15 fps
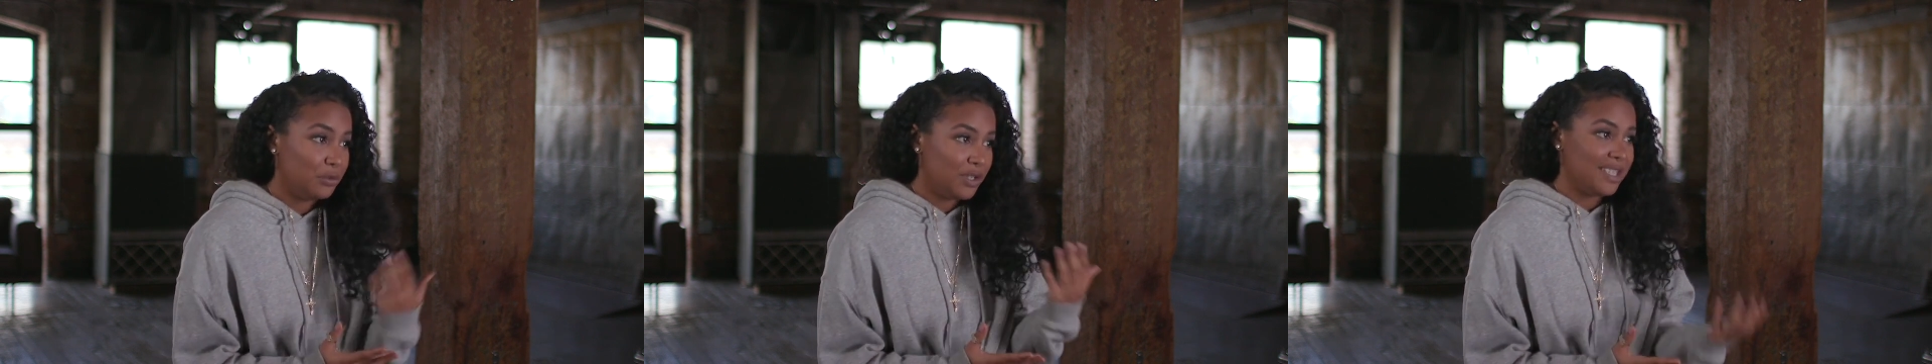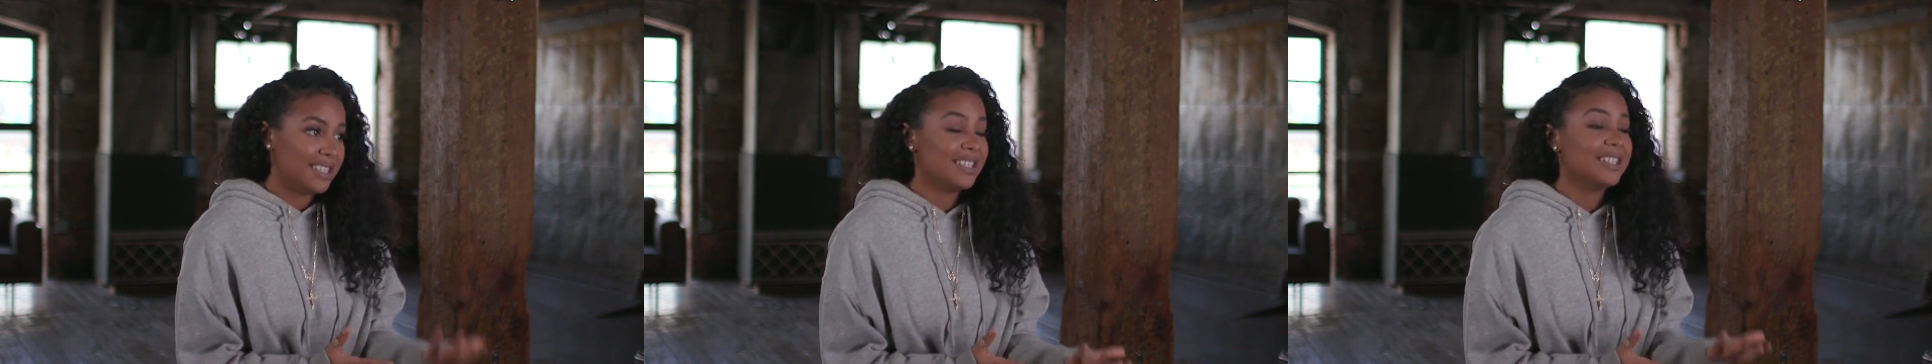You
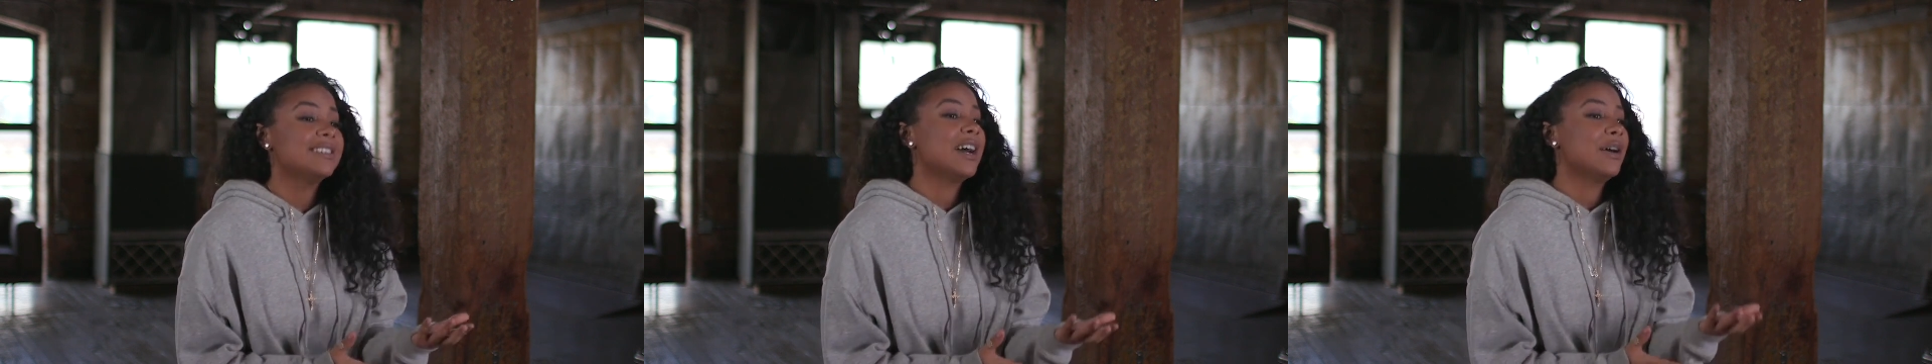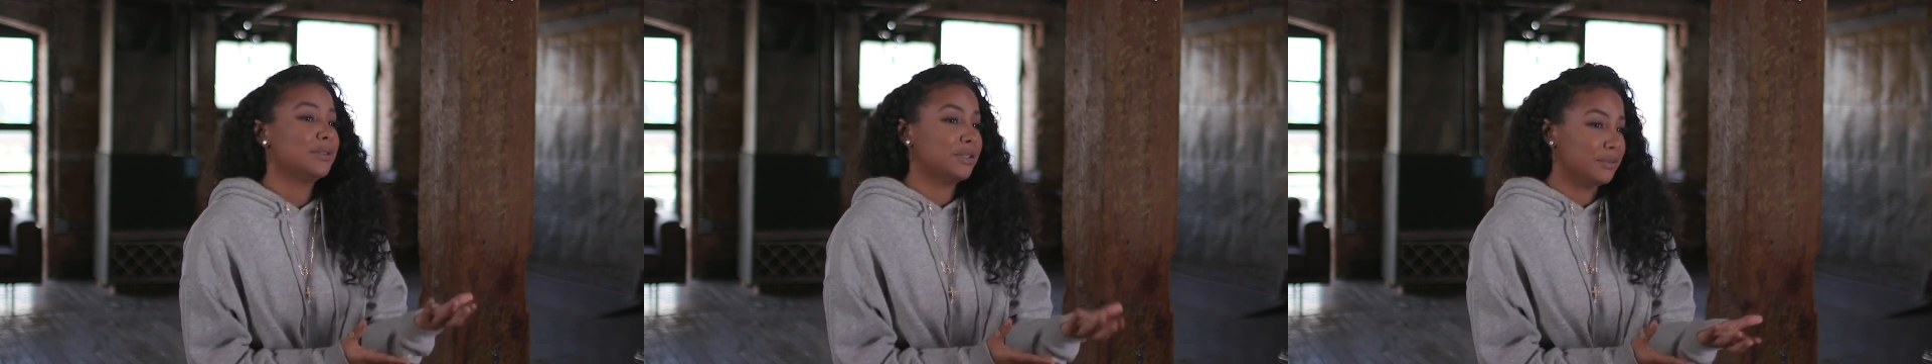can sit
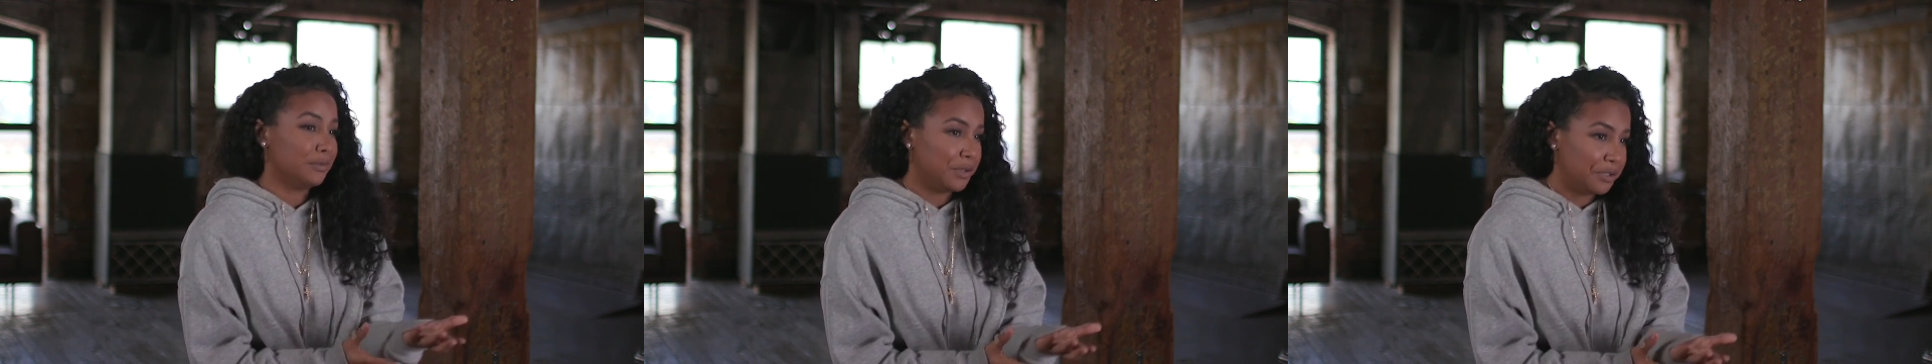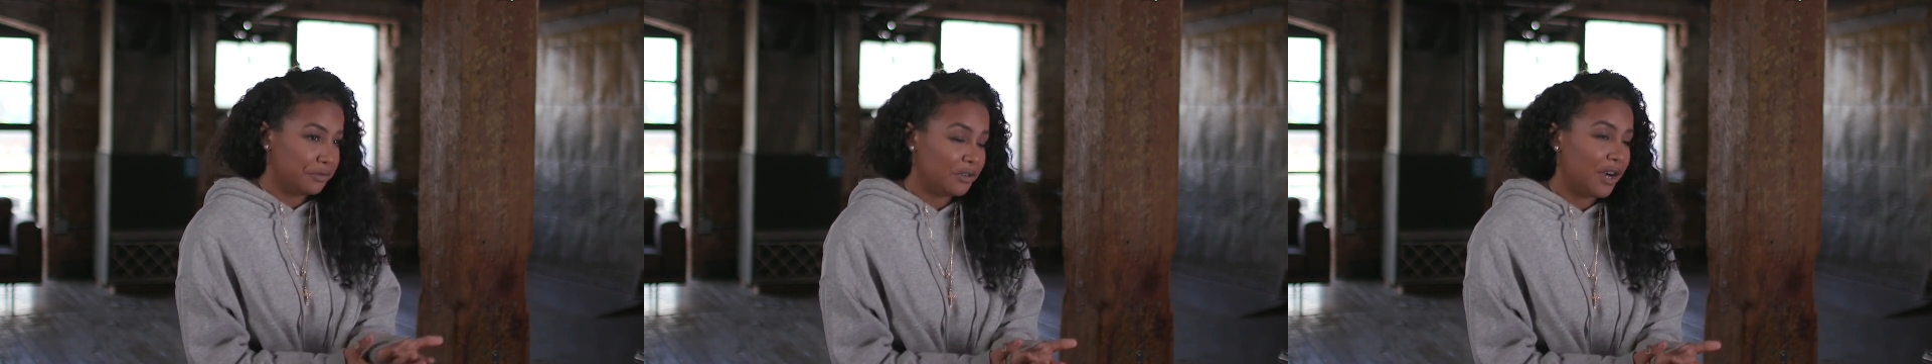down and
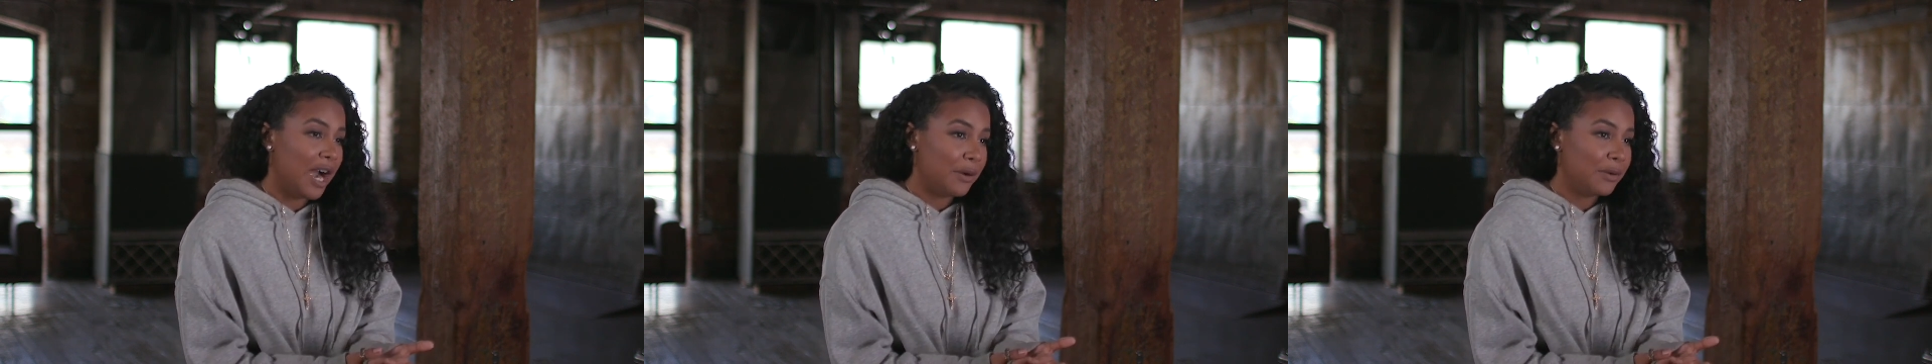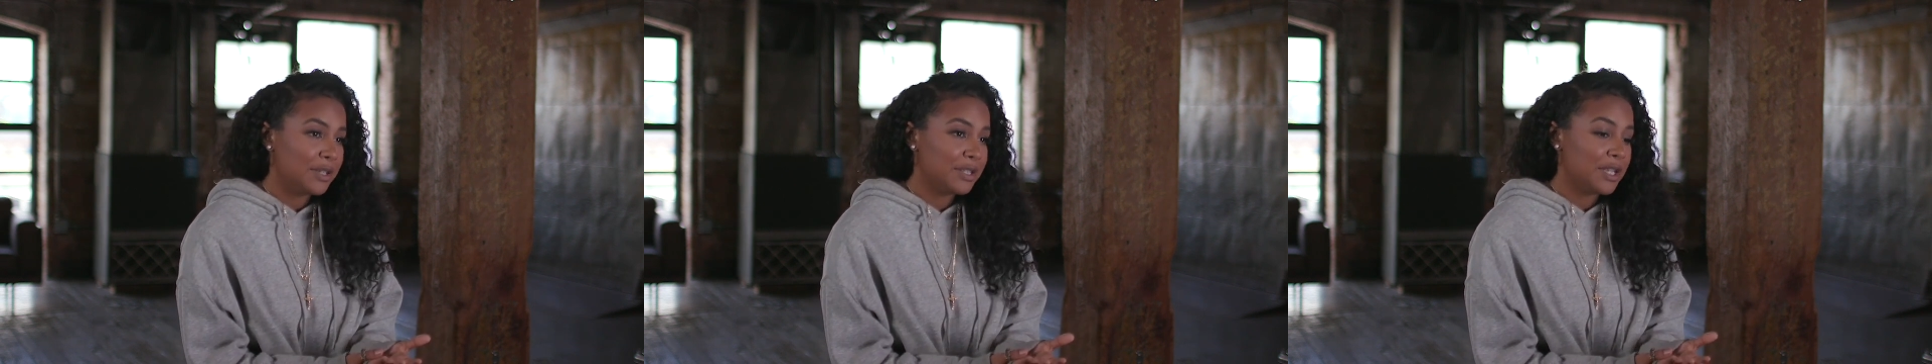read for
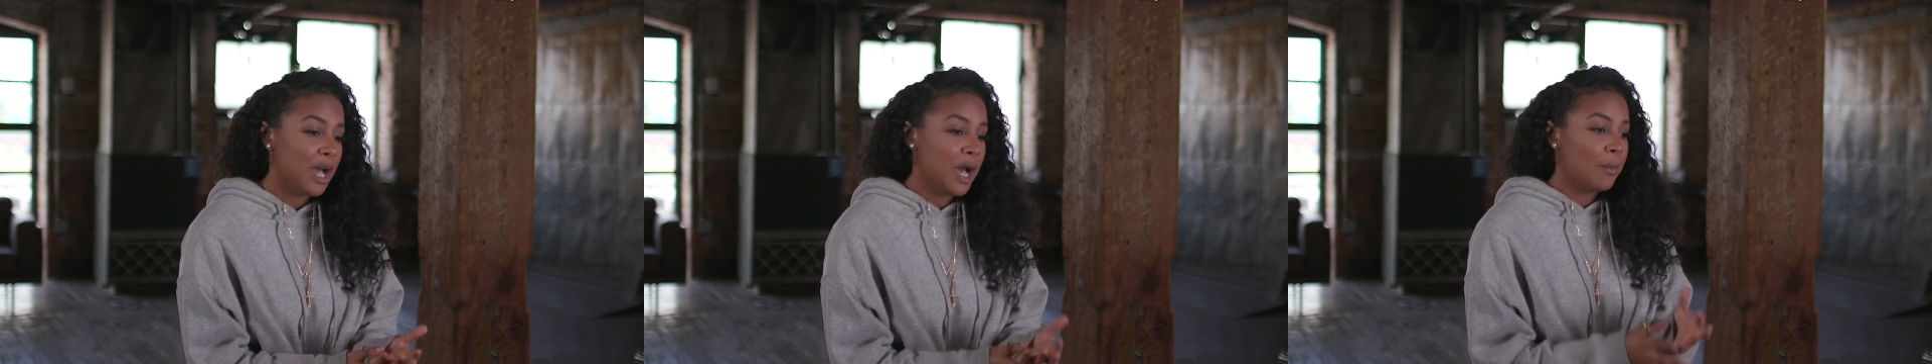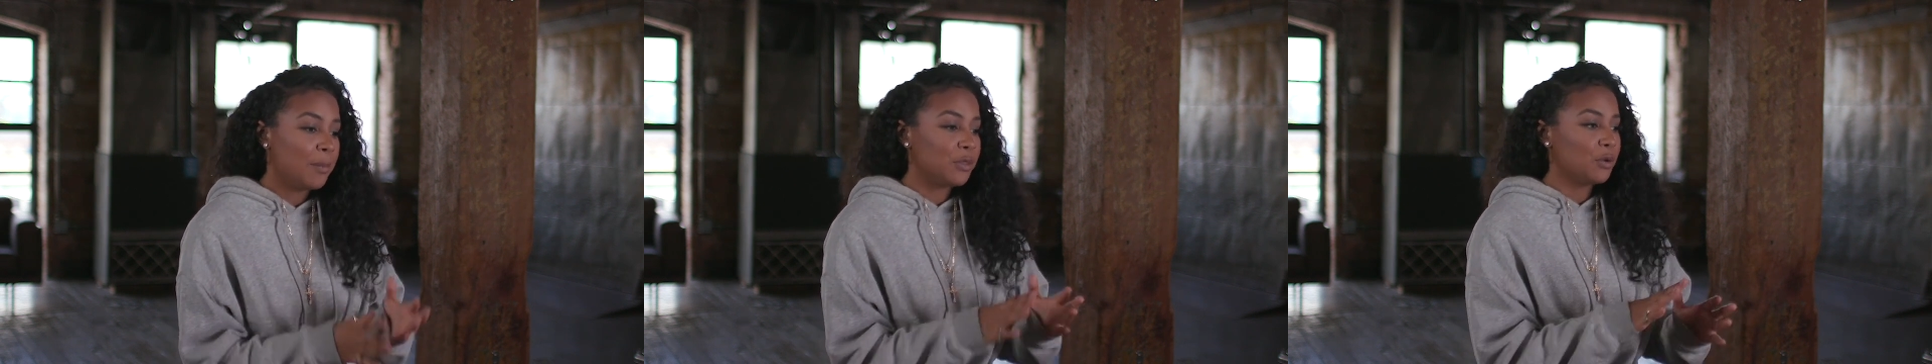hours.
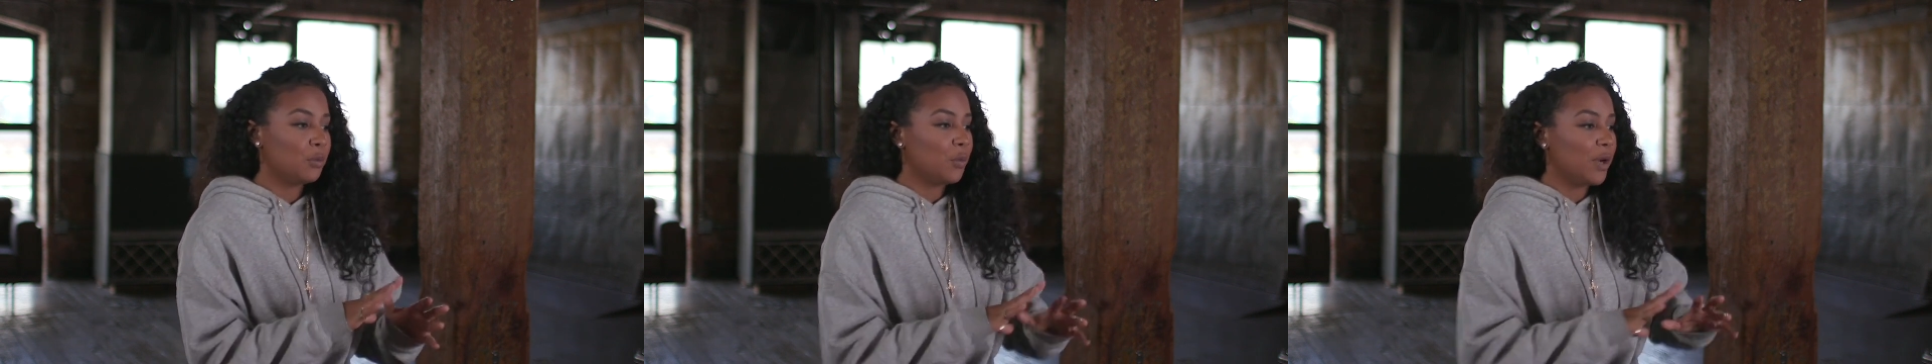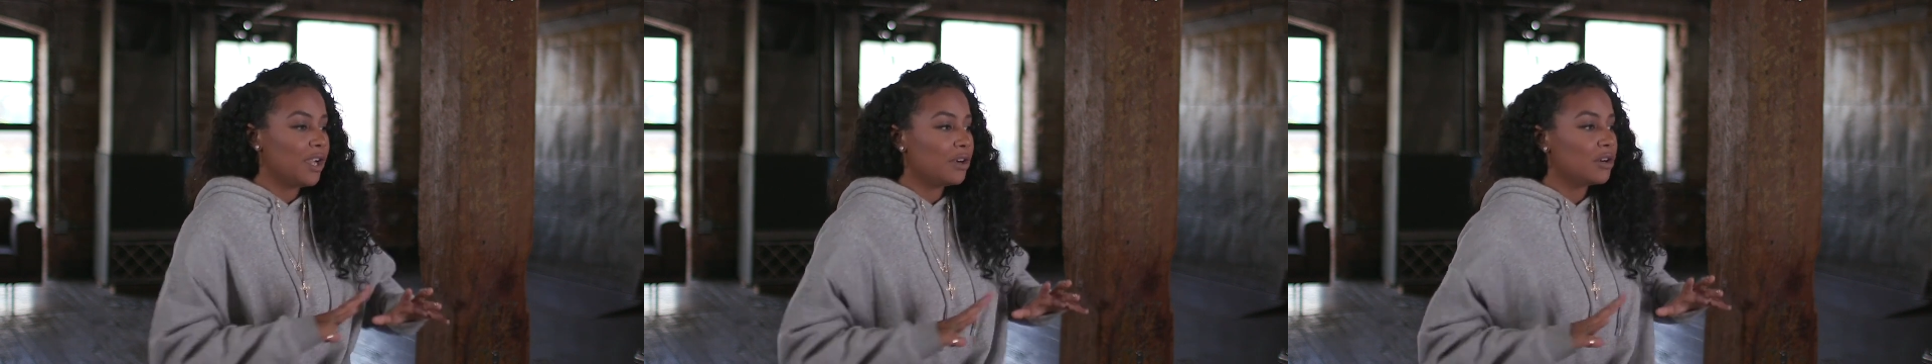But the
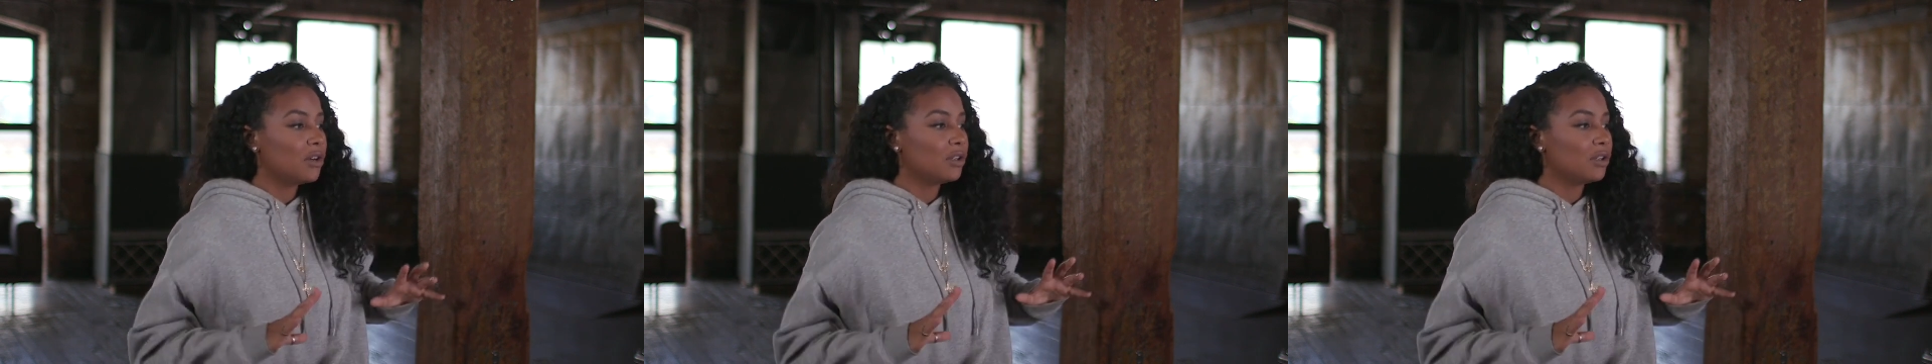way our